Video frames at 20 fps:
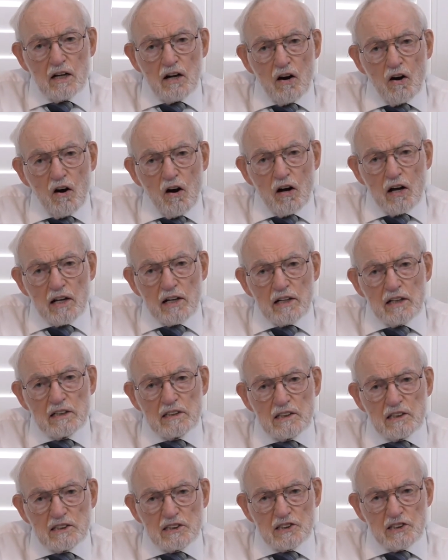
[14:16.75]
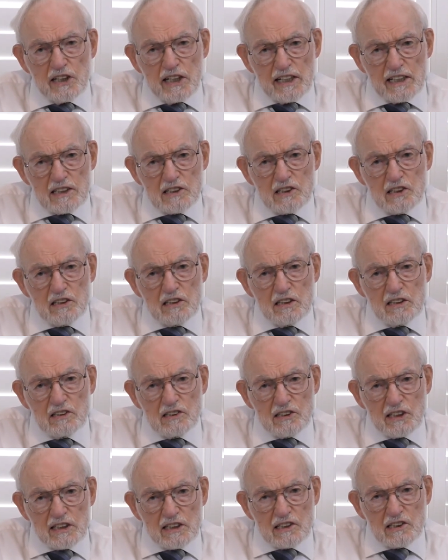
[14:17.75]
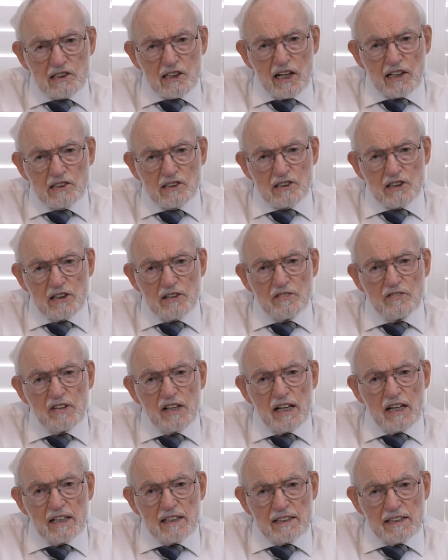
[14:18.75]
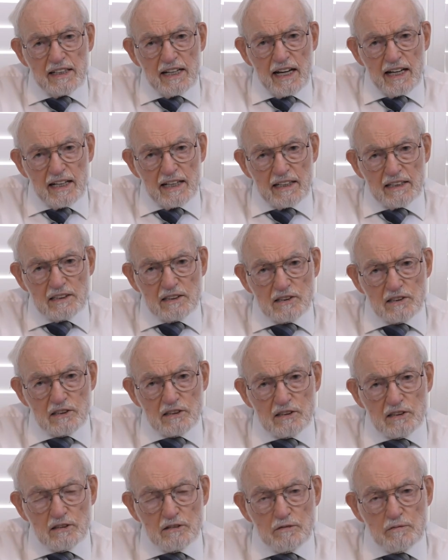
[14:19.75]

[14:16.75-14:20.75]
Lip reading: on 6 successive days.